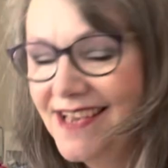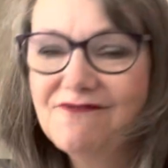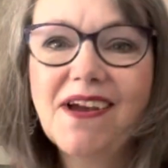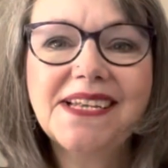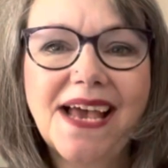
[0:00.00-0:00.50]

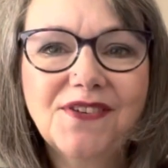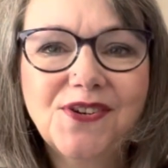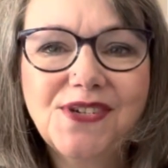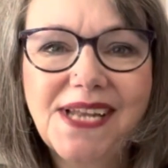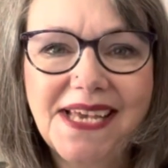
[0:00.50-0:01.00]
Right, have a
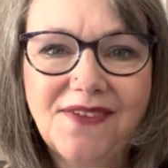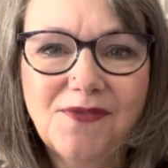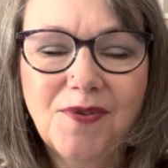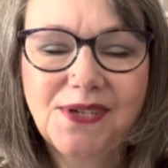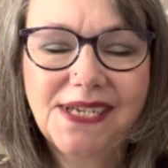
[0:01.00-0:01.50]
good day,
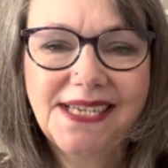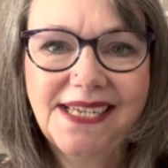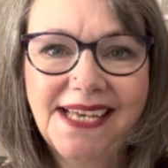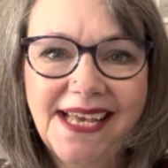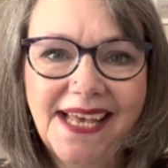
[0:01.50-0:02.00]
everybody.
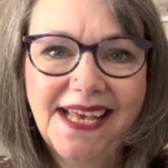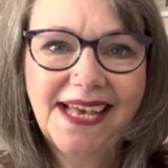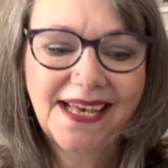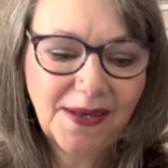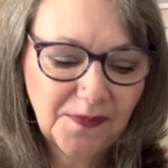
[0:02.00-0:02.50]

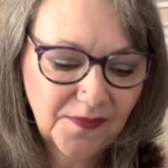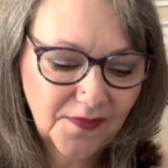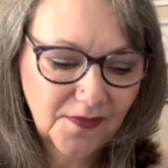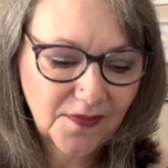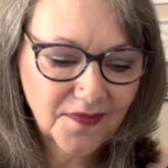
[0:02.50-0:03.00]

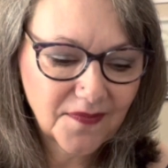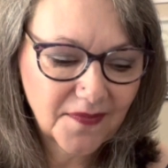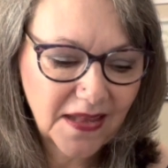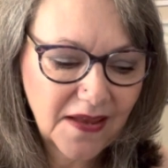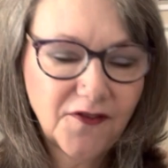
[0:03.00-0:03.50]

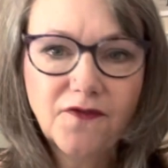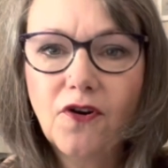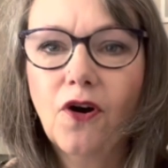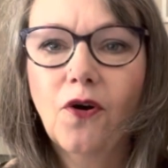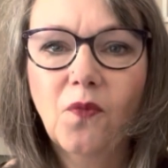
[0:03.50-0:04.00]
If you've
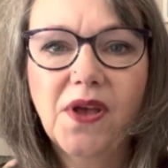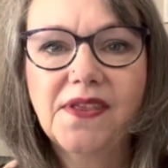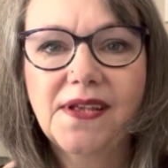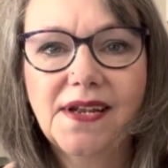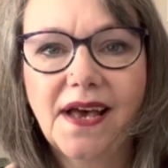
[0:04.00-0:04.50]
got hot
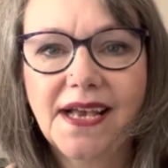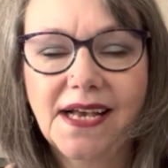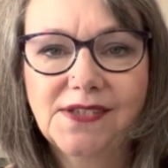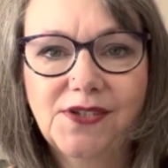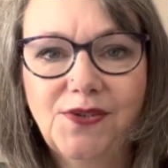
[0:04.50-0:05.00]
weather like
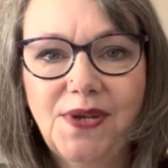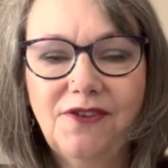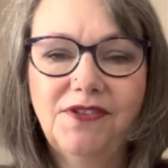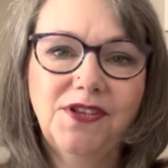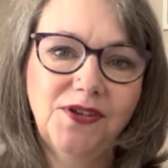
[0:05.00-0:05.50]
us two here
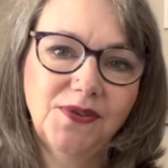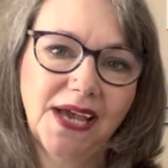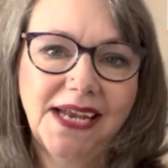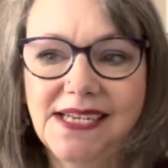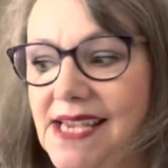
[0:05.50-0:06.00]
in the
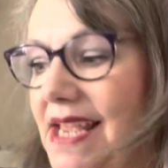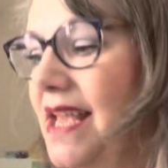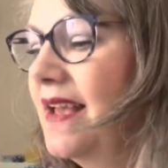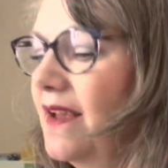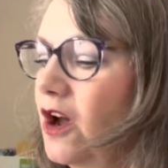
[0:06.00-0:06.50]
UK today,
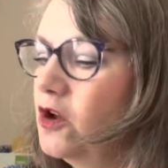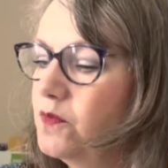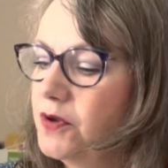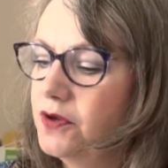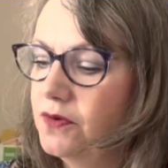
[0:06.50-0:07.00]

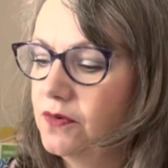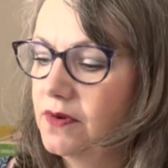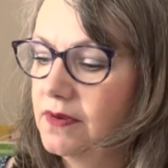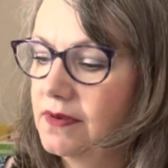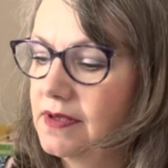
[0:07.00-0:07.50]
hope you
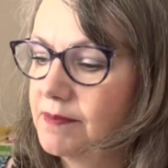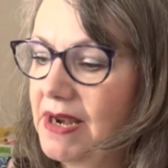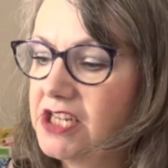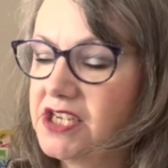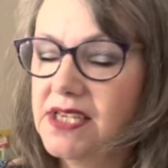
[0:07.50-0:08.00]

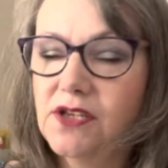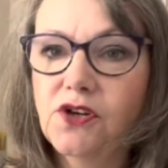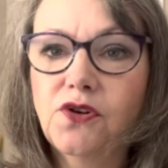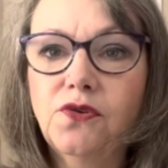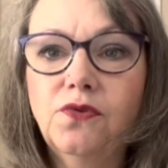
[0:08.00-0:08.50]
manage to keep
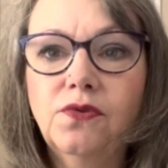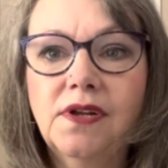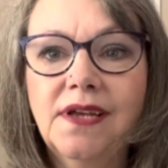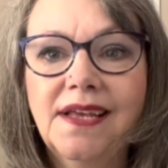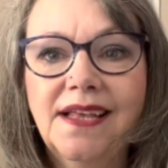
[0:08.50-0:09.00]
cool.
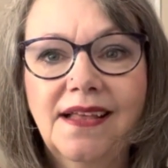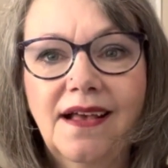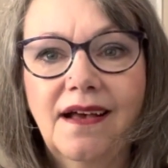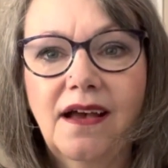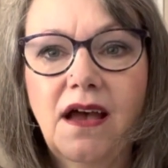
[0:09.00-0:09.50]

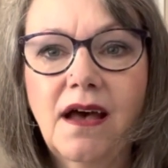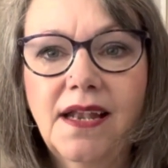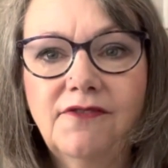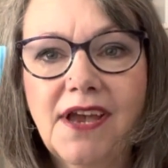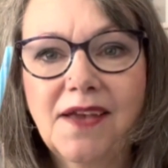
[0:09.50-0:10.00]
I
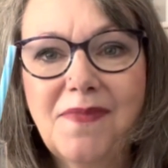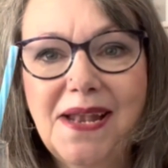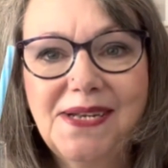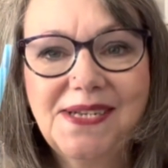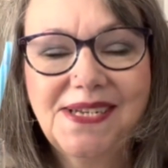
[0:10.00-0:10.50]
highly
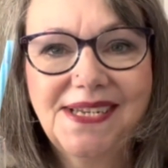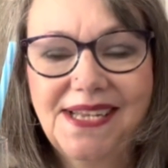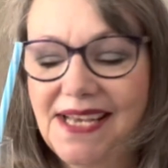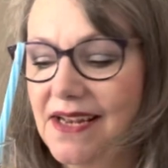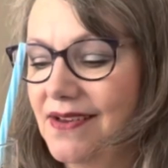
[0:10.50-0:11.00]
recommend
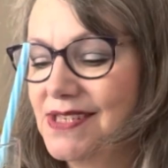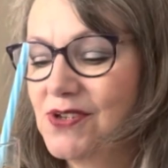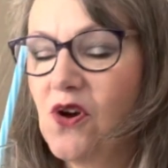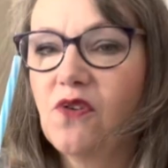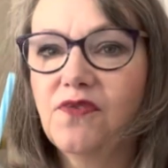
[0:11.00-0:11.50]
an iced
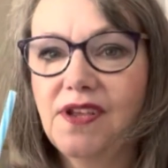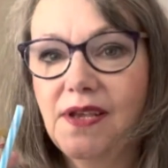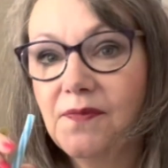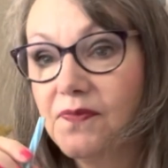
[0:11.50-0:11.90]
coffee.